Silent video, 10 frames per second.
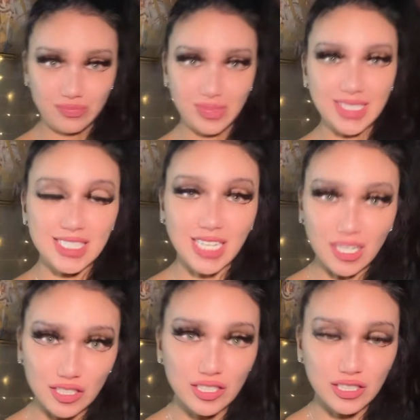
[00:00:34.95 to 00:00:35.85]
it's
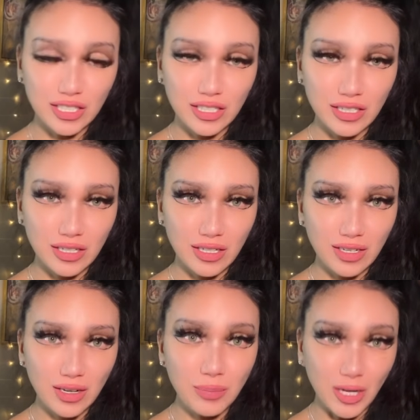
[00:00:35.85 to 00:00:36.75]
technically
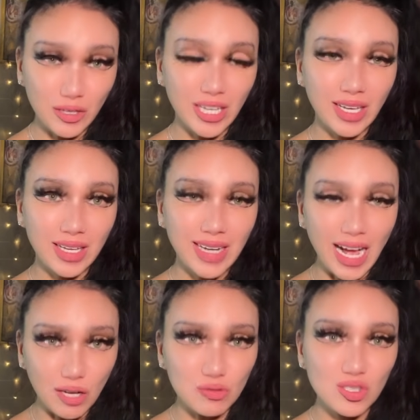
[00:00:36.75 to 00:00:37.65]
about an
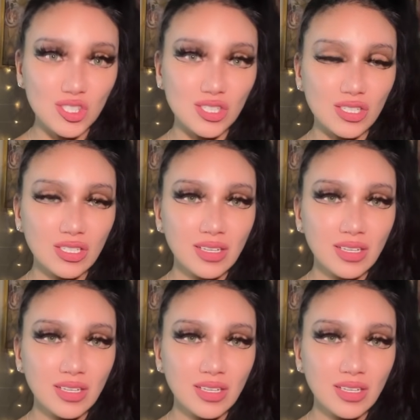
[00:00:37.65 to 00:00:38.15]
ounce